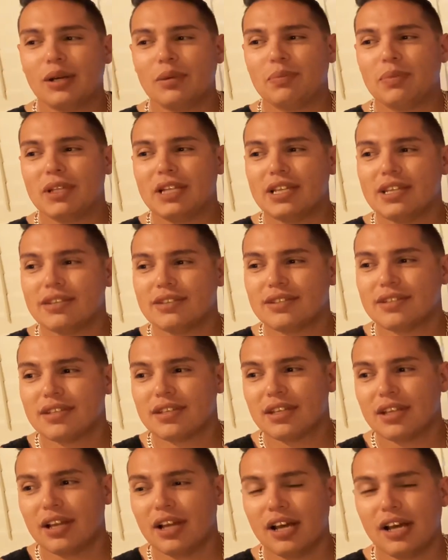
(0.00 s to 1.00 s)
please
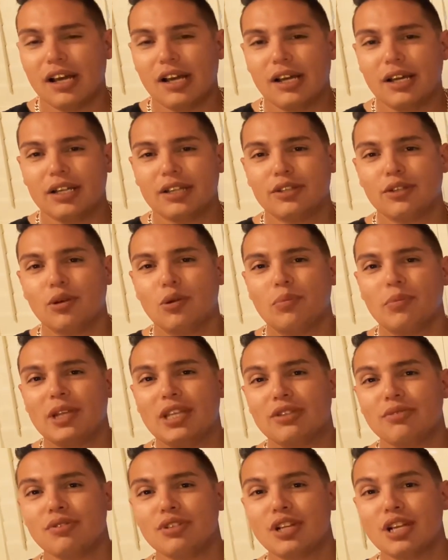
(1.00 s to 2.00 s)
don't be
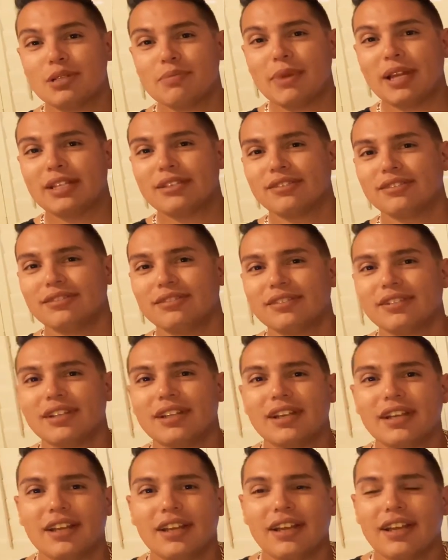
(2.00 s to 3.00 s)
too judgmental.
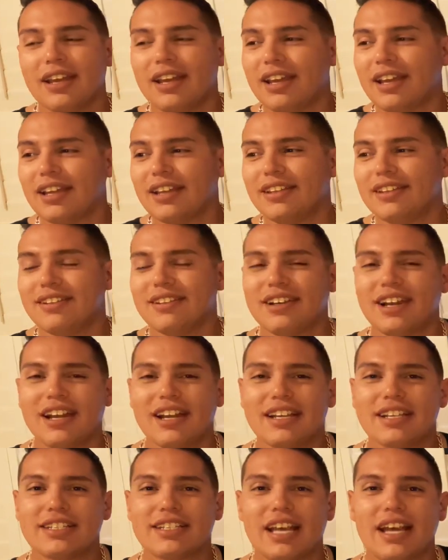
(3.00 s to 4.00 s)
And you
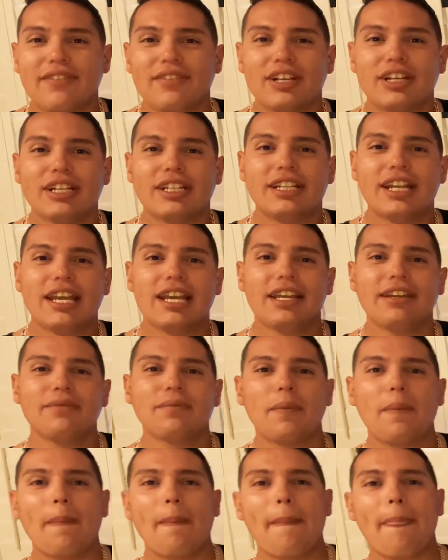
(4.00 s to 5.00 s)
guys have a good day.
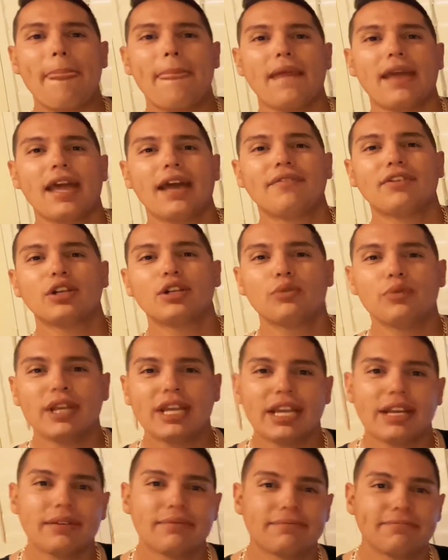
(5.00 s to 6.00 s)
Have a good
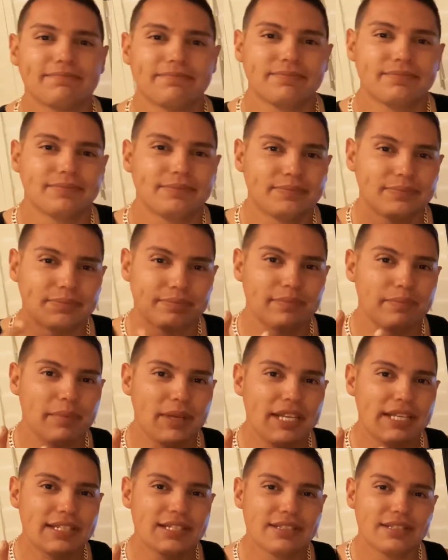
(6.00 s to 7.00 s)
weekend.
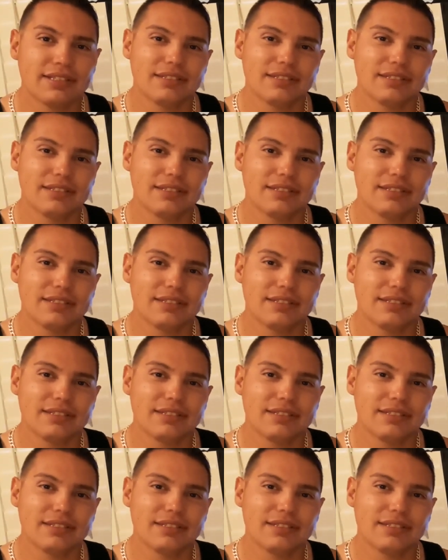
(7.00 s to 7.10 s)
Peace.